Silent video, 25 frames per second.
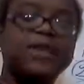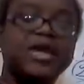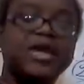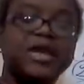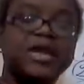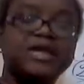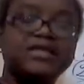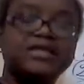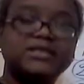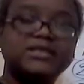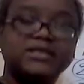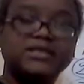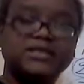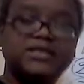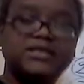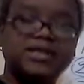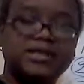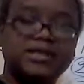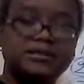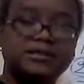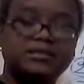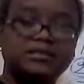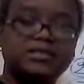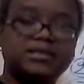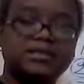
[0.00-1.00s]
eight
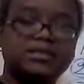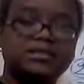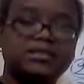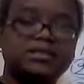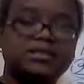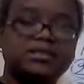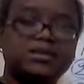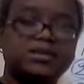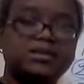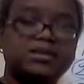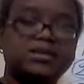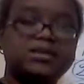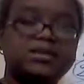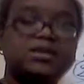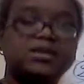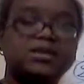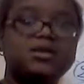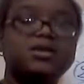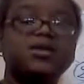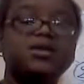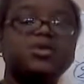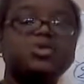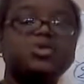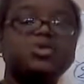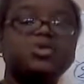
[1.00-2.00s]
tips
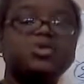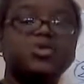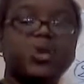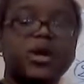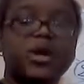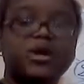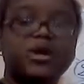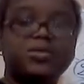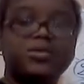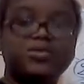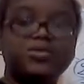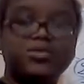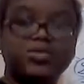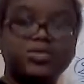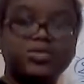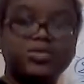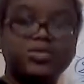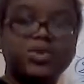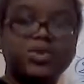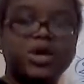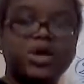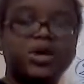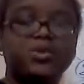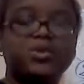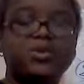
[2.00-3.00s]
to help
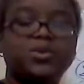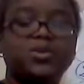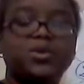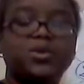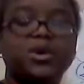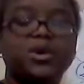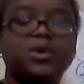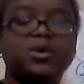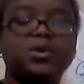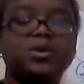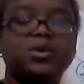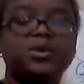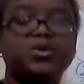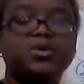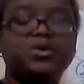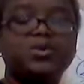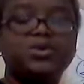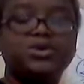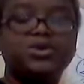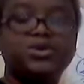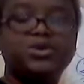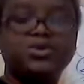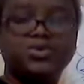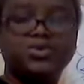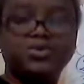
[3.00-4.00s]
you
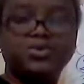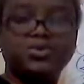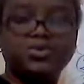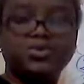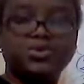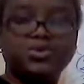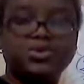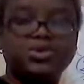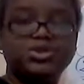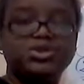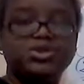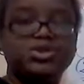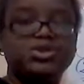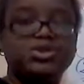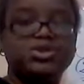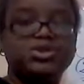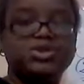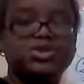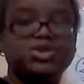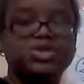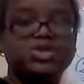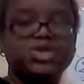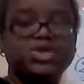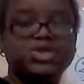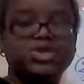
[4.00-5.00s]
reduce your
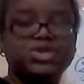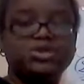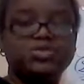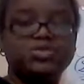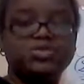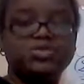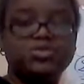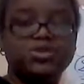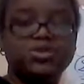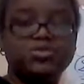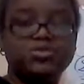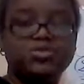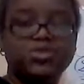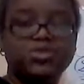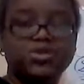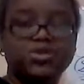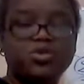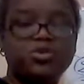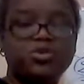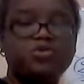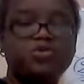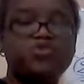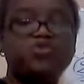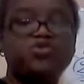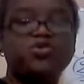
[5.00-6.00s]
chance to be pulled
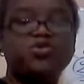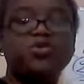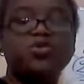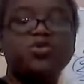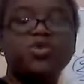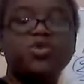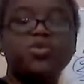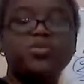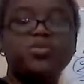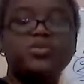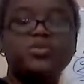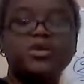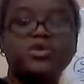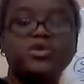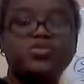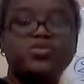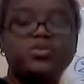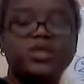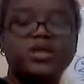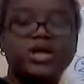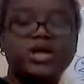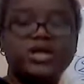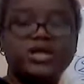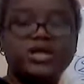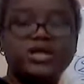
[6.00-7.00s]
over or be
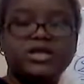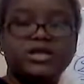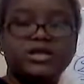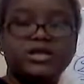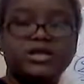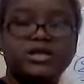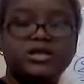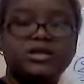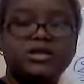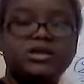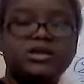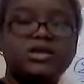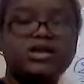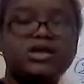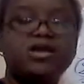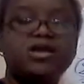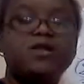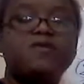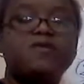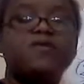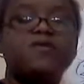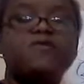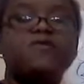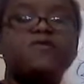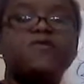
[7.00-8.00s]
ready
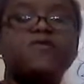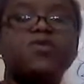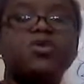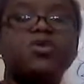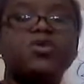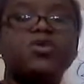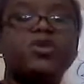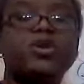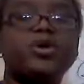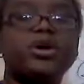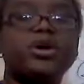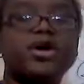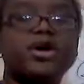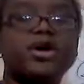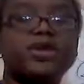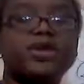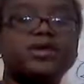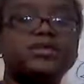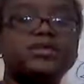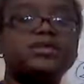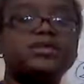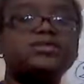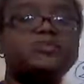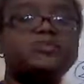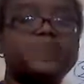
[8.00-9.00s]
for an
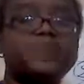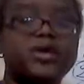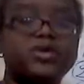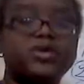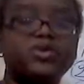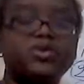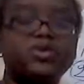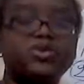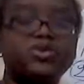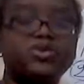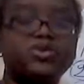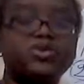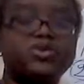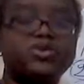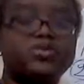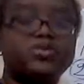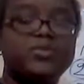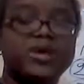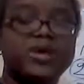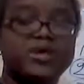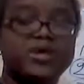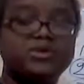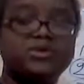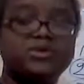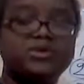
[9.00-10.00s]
inspection to
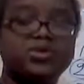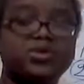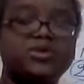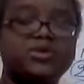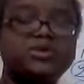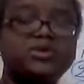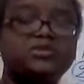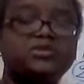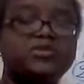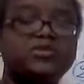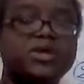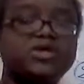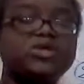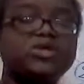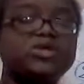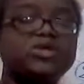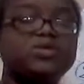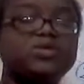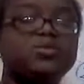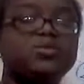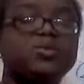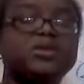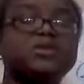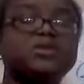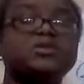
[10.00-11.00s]
pass your inspection
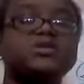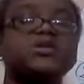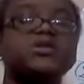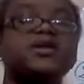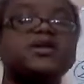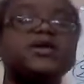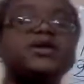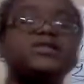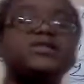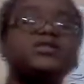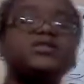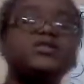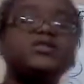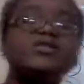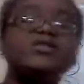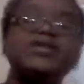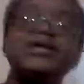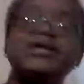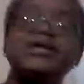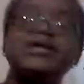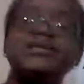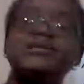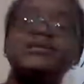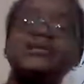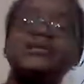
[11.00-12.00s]
because the question
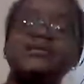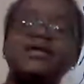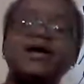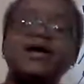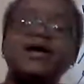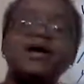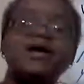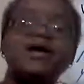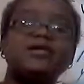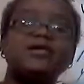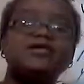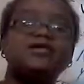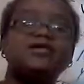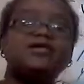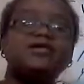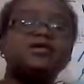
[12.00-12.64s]
is not